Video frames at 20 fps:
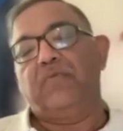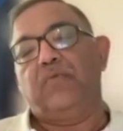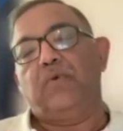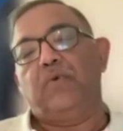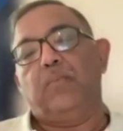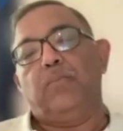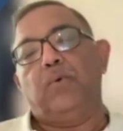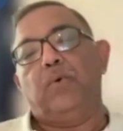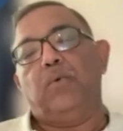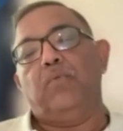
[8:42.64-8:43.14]

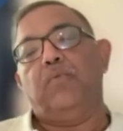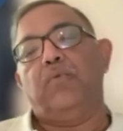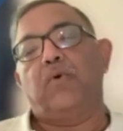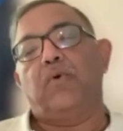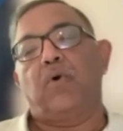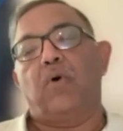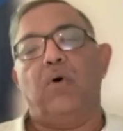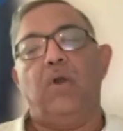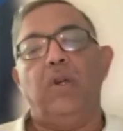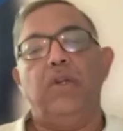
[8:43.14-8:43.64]

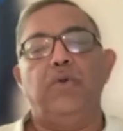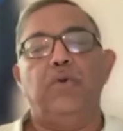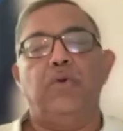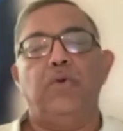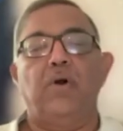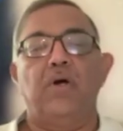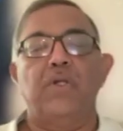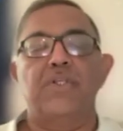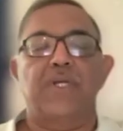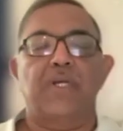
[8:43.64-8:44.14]
for all
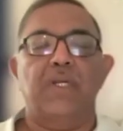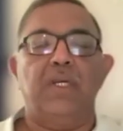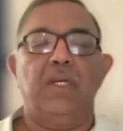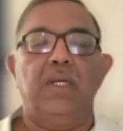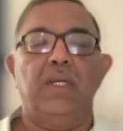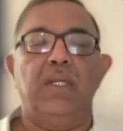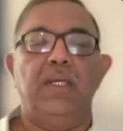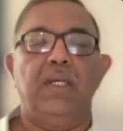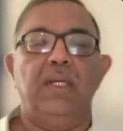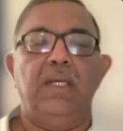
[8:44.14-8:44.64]
urological